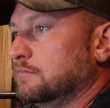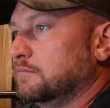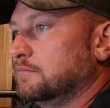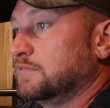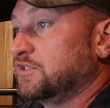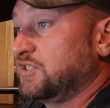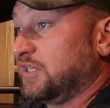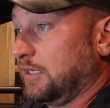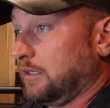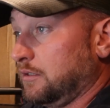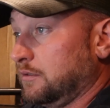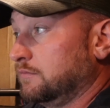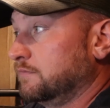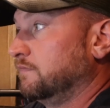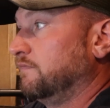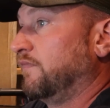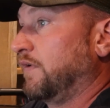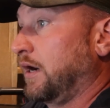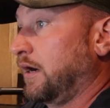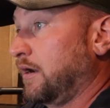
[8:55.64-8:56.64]
still
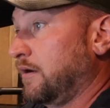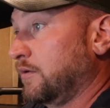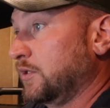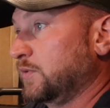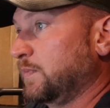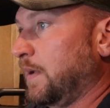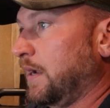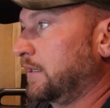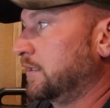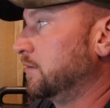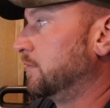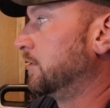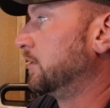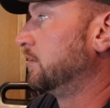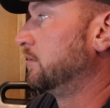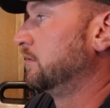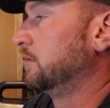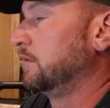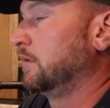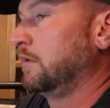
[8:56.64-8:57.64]
very
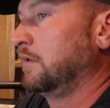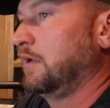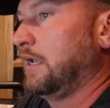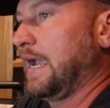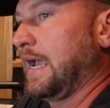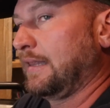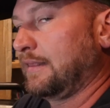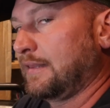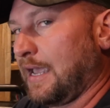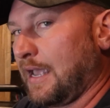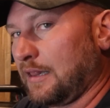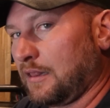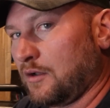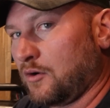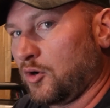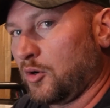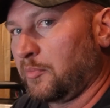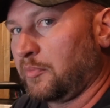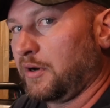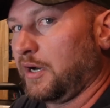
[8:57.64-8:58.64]
respectable at that
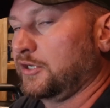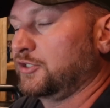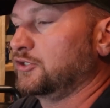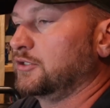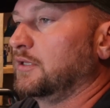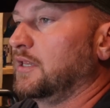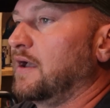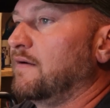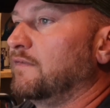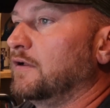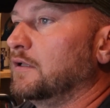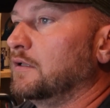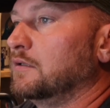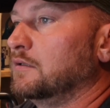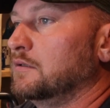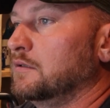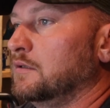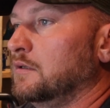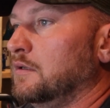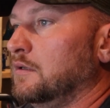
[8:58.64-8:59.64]
lower pressure level.
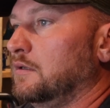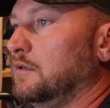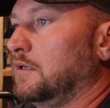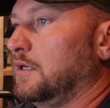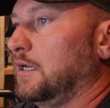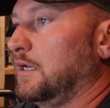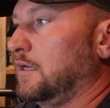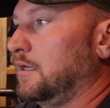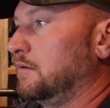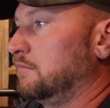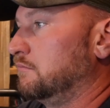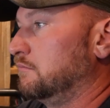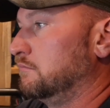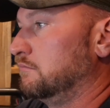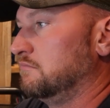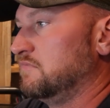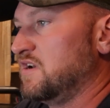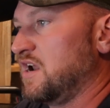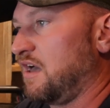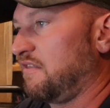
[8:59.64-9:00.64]

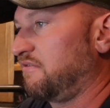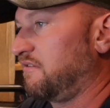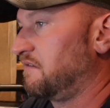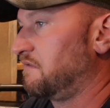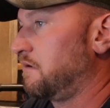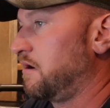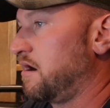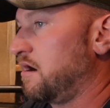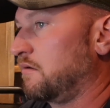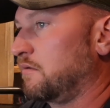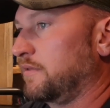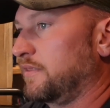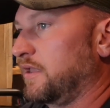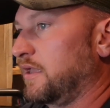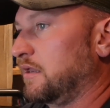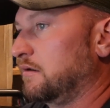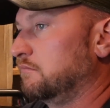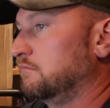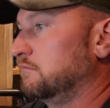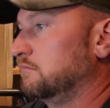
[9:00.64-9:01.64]
Nothing wrong with
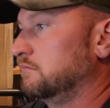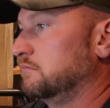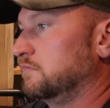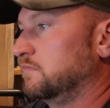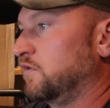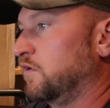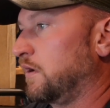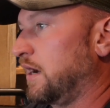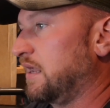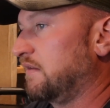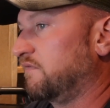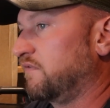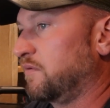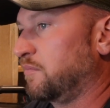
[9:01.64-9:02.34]
it. Great for